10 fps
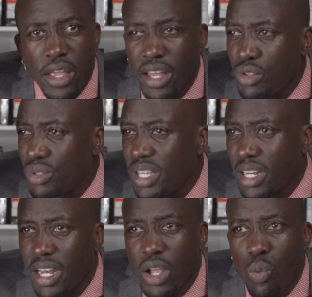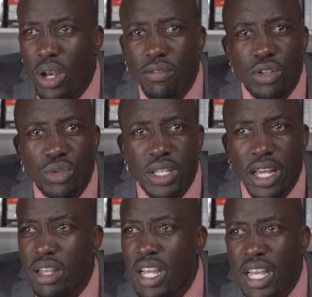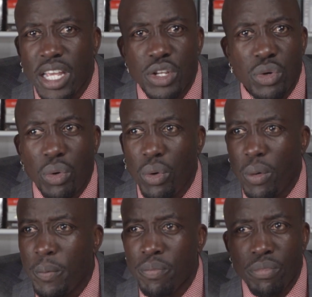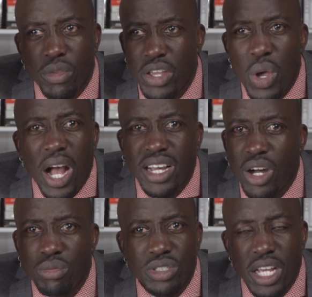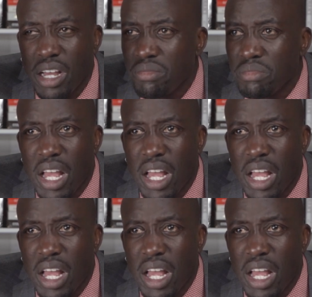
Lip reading: yeah, you get like whatever you get in your account, yeah,